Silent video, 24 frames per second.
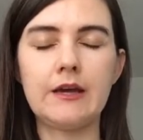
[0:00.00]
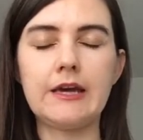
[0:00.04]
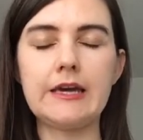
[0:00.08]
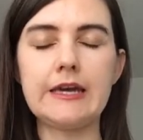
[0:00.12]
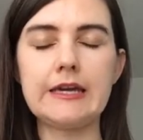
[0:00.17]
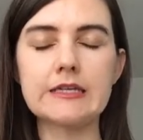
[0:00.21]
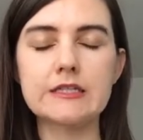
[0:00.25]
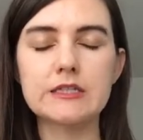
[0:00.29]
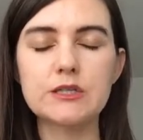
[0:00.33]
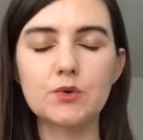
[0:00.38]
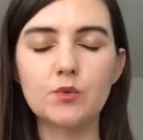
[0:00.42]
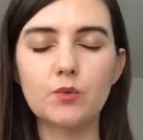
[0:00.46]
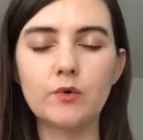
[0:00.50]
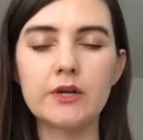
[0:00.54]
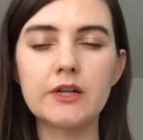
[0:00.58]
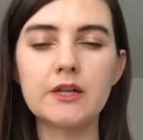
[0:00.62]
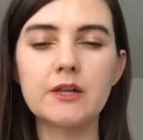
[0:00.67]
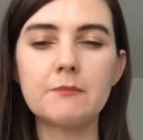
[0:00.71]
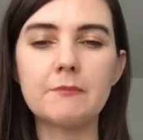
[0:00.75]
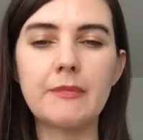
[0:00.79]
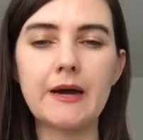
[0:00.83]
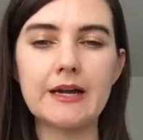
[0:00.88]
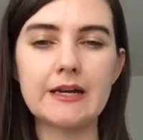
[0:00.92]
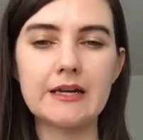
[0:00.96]
It
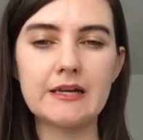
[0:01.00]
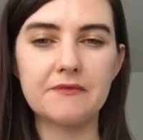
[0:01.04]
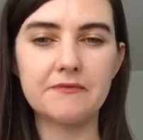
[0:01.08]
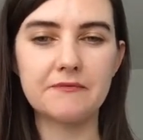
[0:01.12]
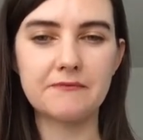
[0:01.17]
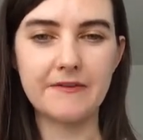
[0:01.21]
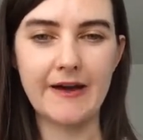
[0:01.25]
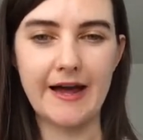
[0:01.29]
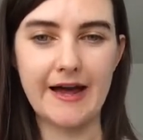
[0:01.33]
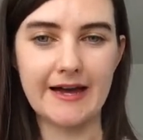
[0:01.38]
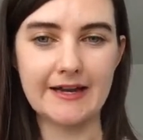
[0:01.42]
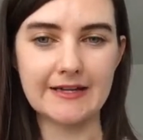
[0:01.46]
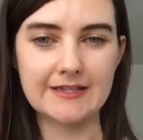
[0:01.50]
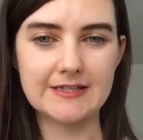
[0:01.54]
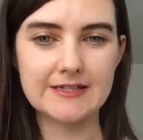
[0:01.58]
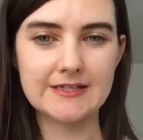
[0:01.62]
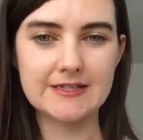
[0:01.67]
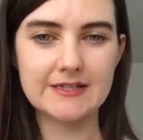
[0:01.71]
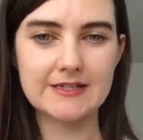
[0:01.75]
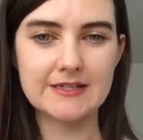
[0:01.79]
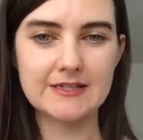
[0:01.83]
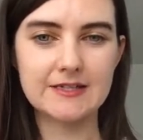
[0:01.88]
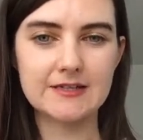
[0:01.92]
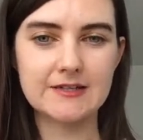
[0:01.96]
will
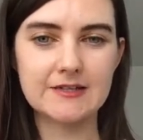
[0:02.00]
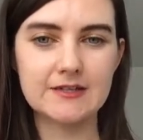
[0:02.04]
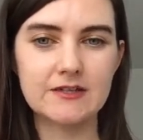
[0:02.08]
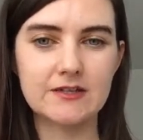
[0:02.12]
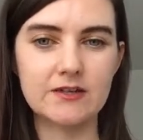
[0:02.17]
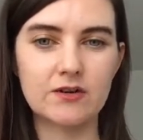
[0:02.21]
manifest,